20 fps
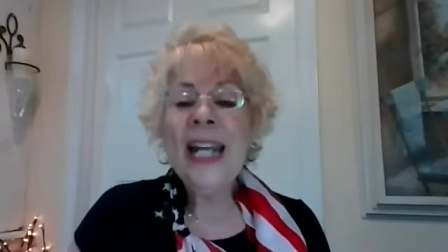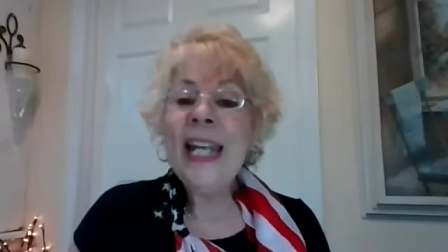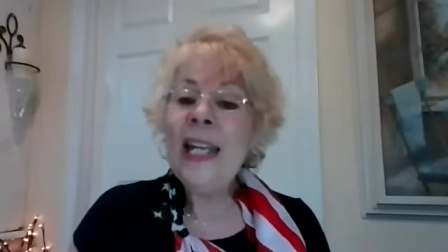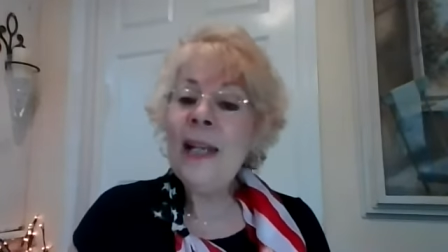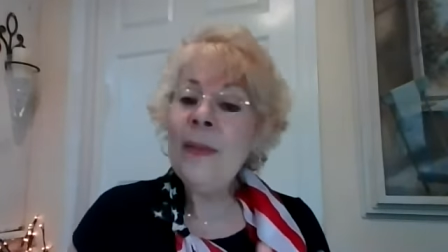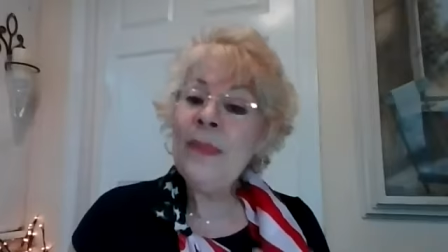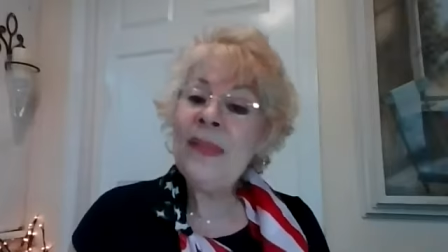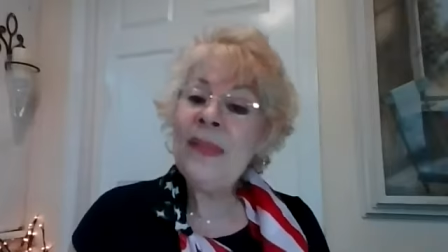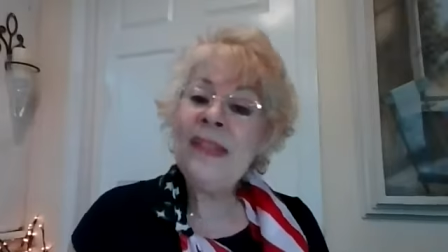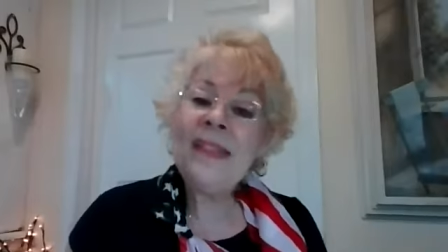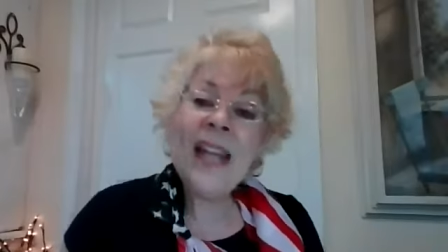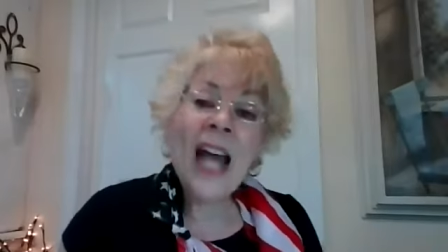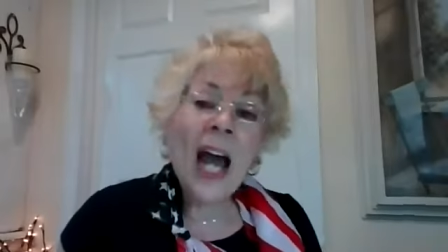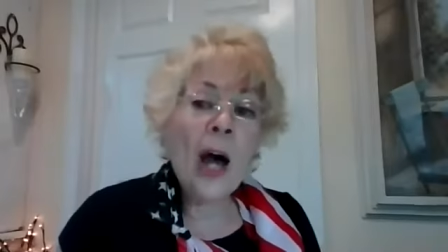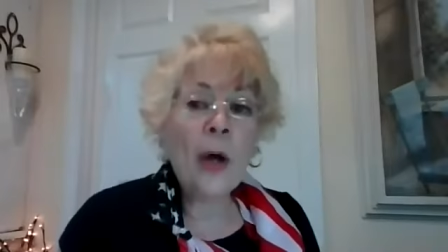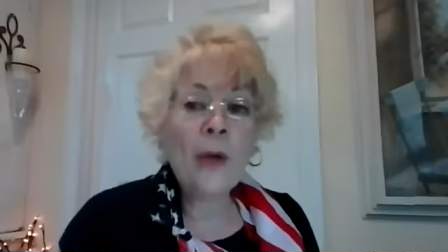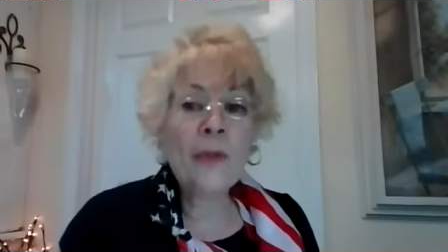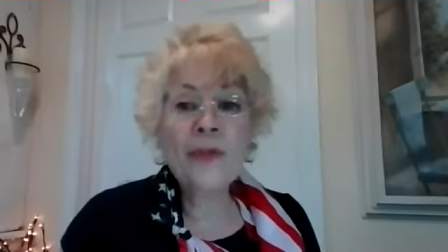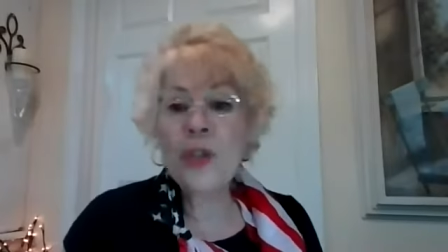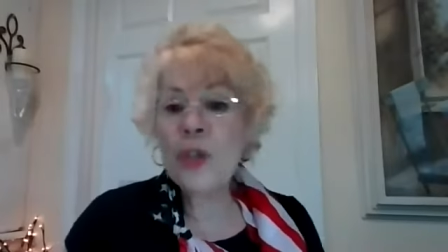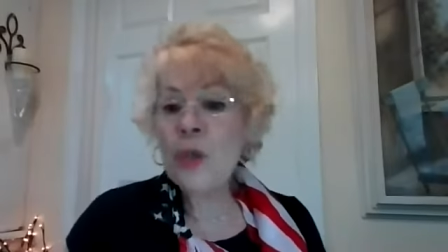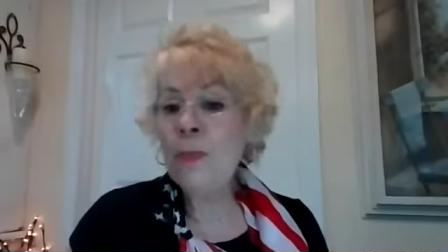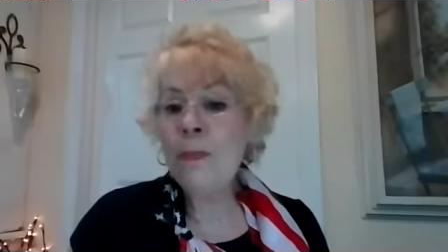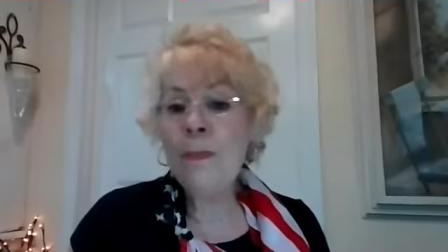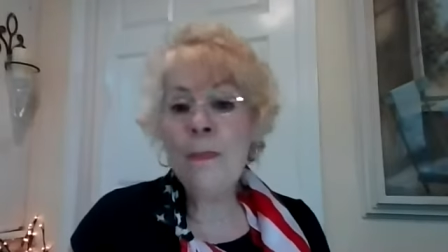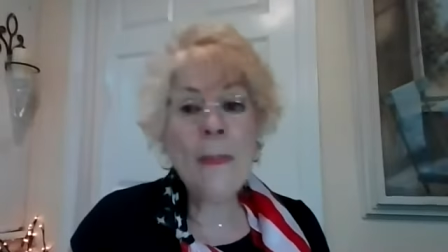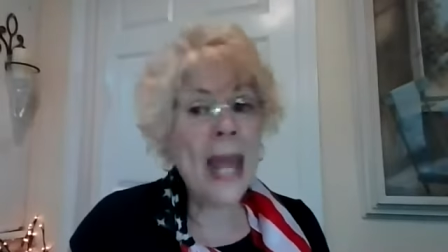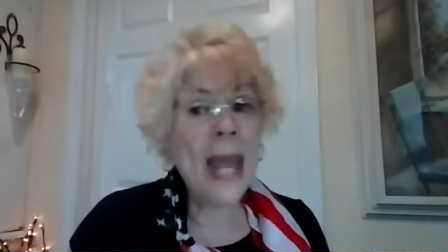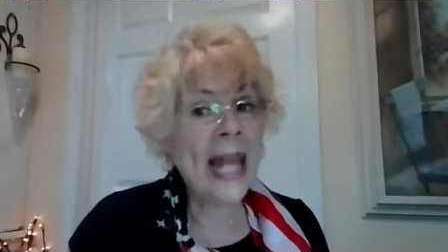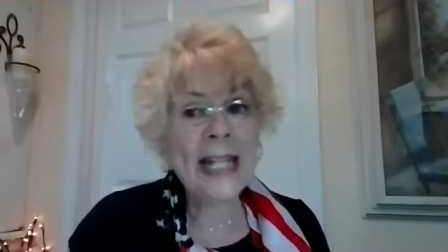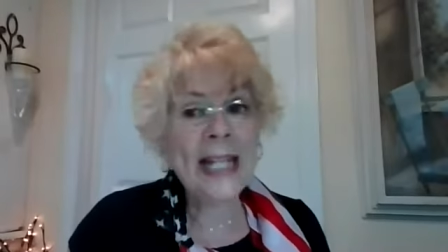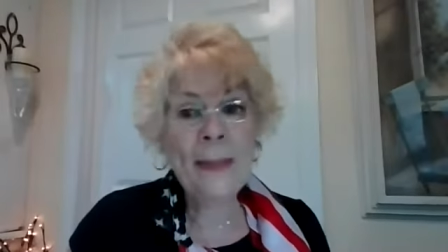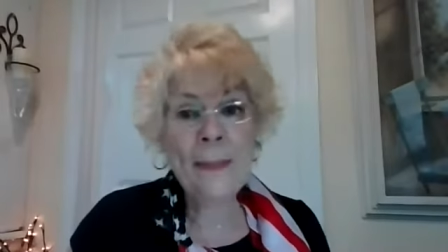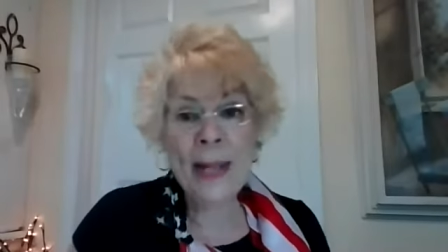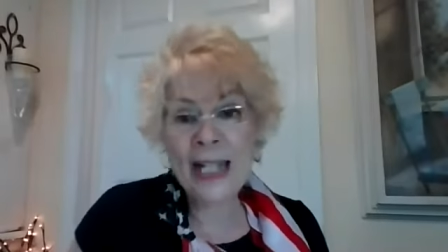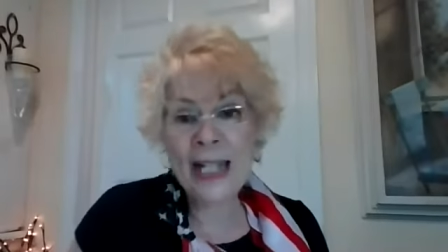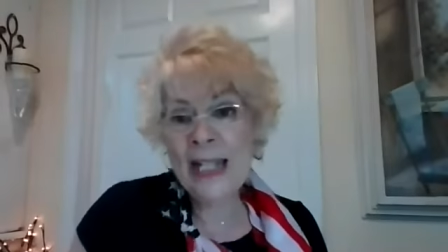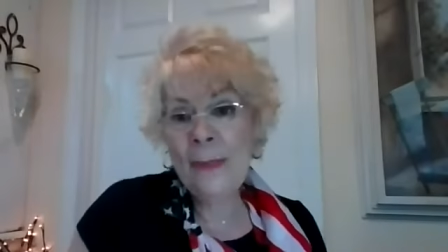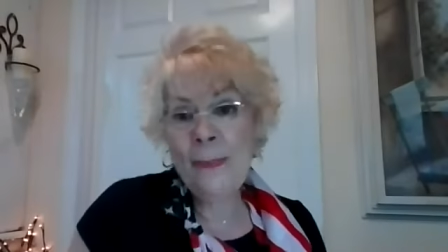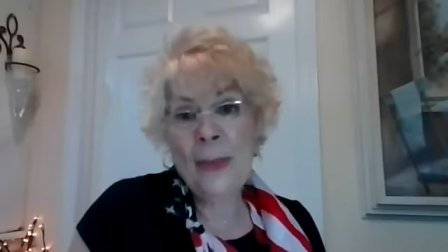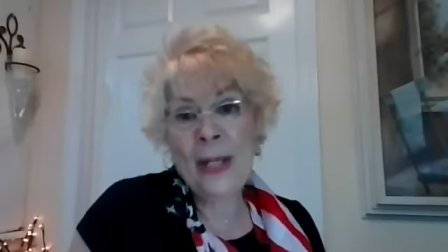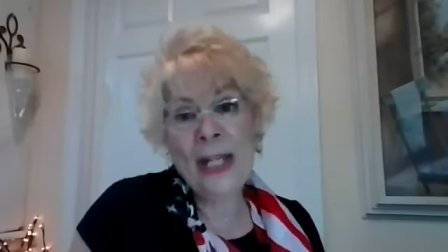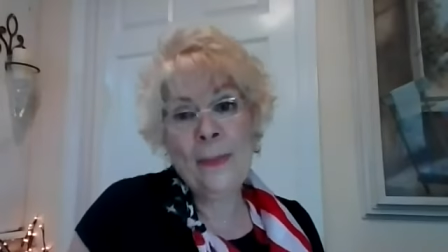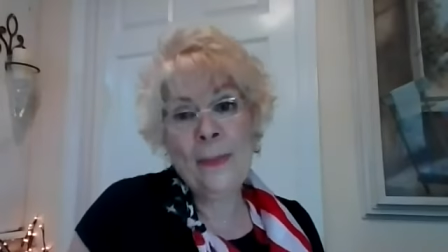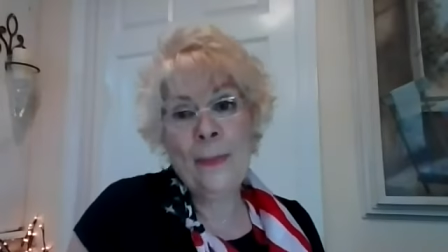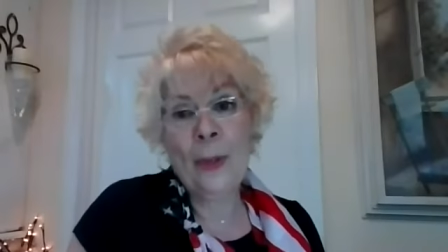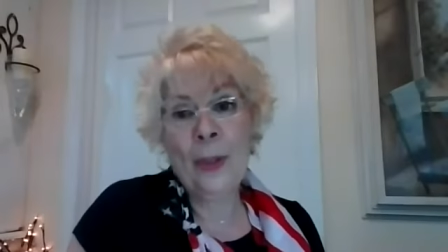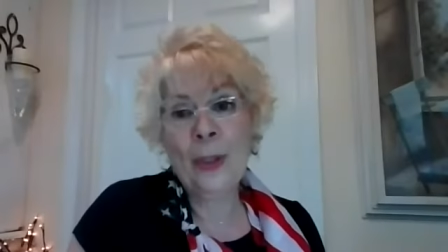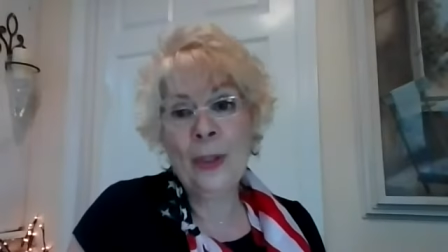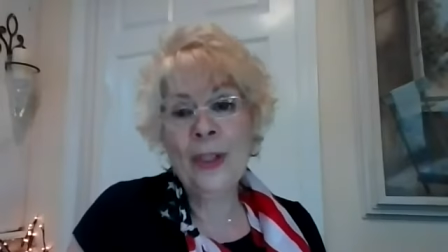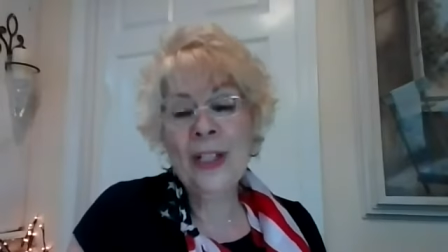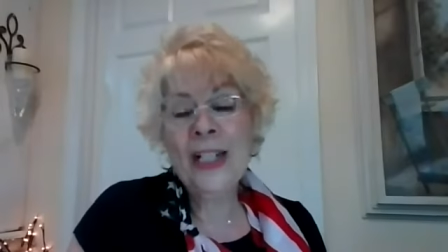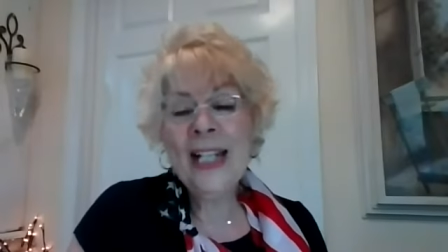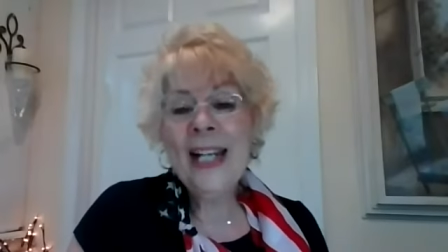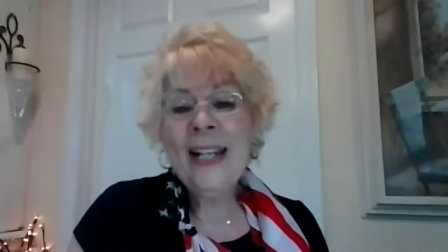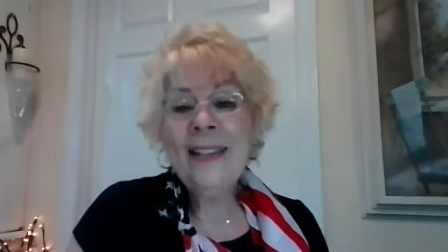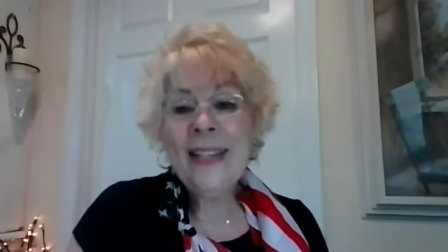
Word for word: himself to many, many people